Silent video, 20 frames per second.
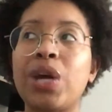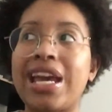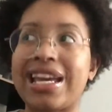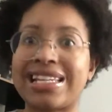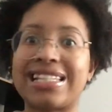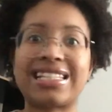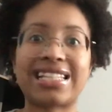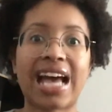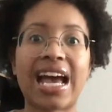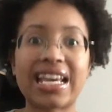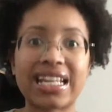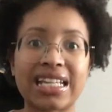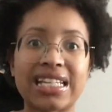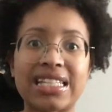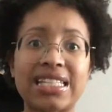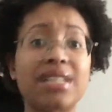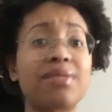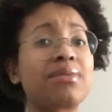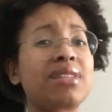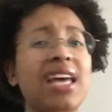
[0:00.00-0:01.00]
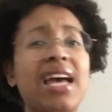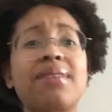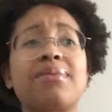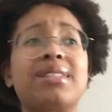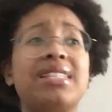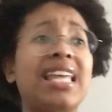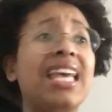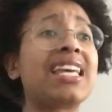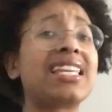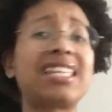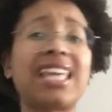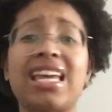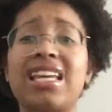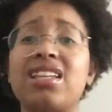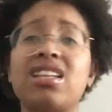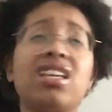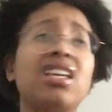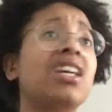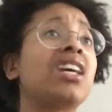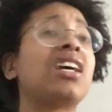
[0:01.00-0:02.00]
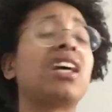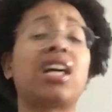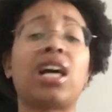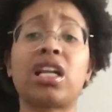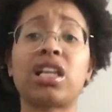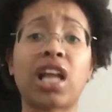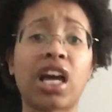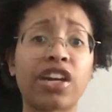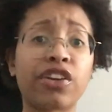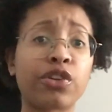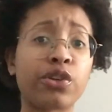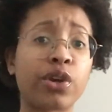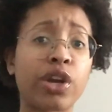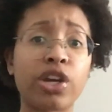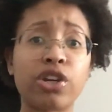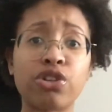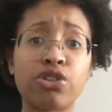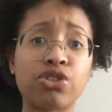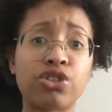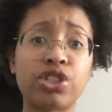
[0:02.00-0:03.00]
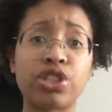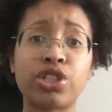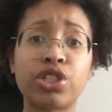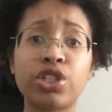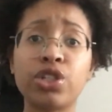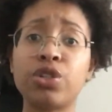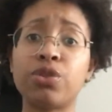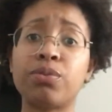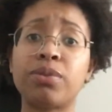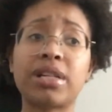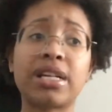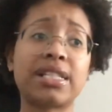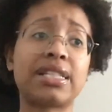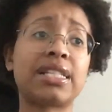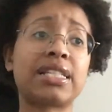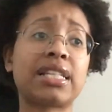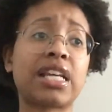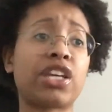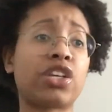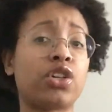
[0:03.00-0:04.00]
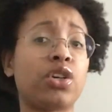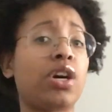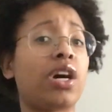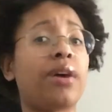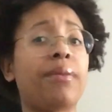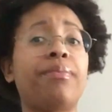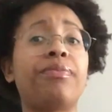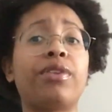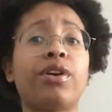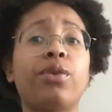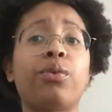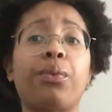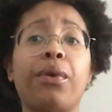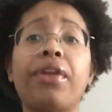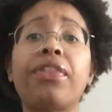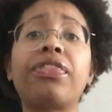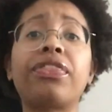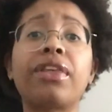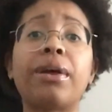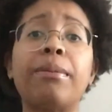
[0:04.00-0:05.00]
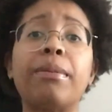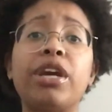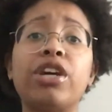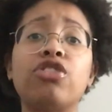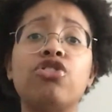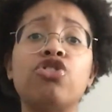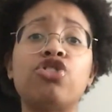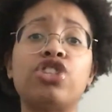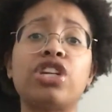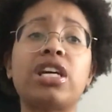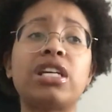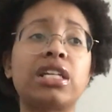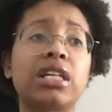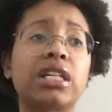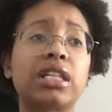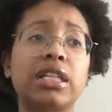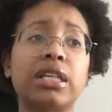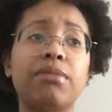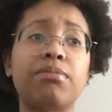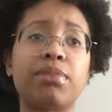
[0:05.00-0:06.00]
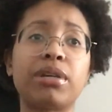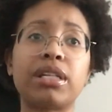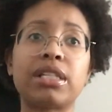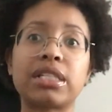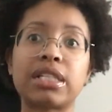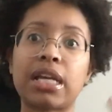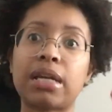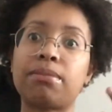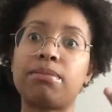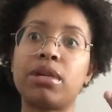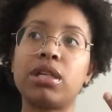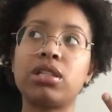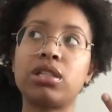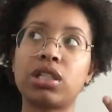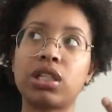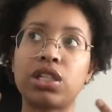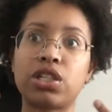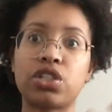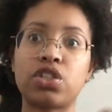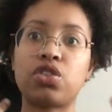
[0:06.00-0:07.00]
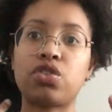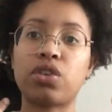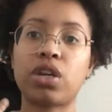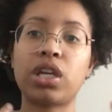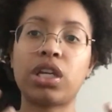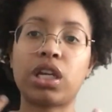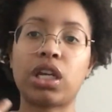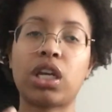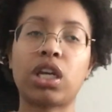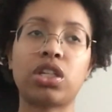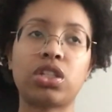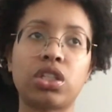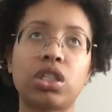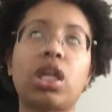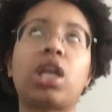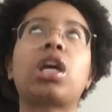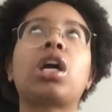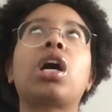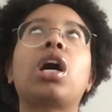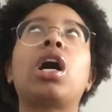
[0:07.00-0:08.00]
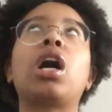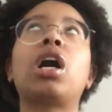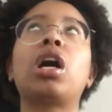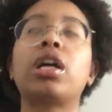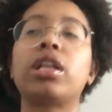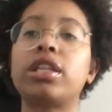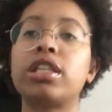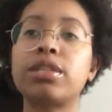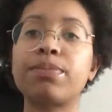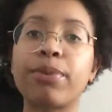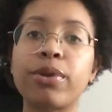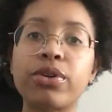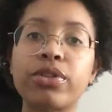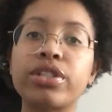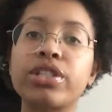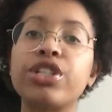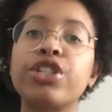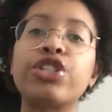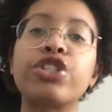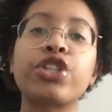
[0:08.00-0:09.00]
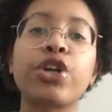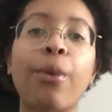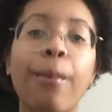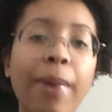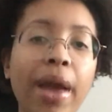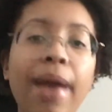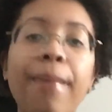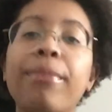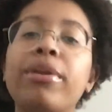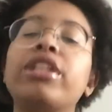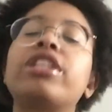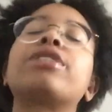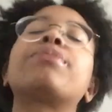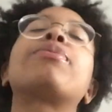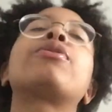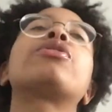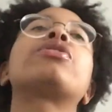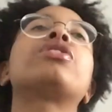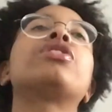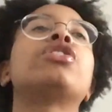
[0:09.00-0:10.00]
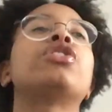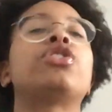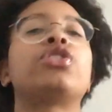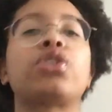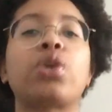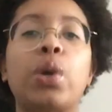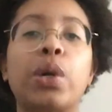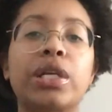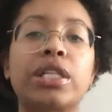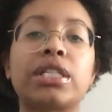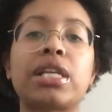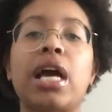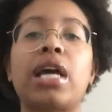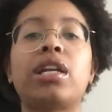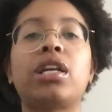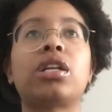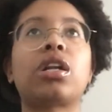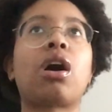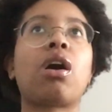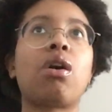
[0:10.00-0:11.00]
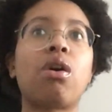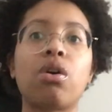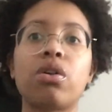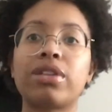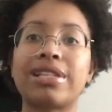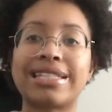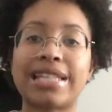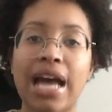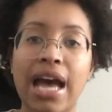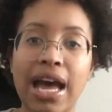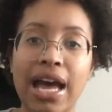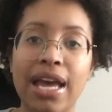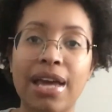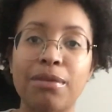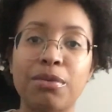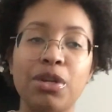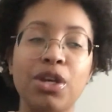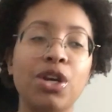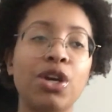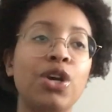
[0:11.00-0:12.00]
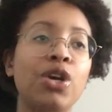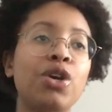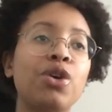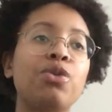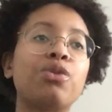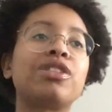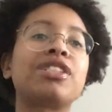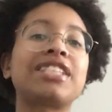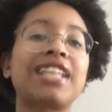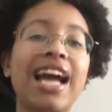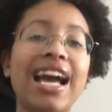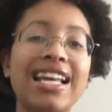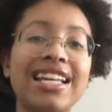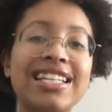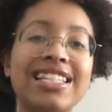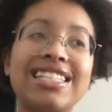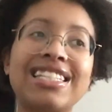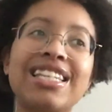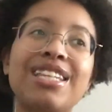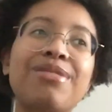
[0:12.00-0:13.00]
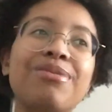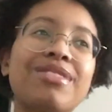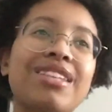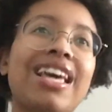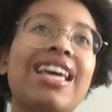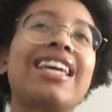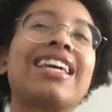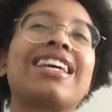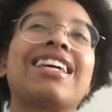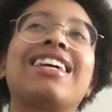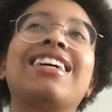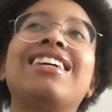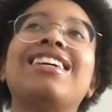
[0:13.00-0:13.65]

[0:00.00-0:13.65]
excited, sometimes they take a lot of your energy too, because it's like you're up there with them energetically, but it's like mentally it's draining, because you're like, this person is so peppy, this person is so excited all the time. Which kind of seems like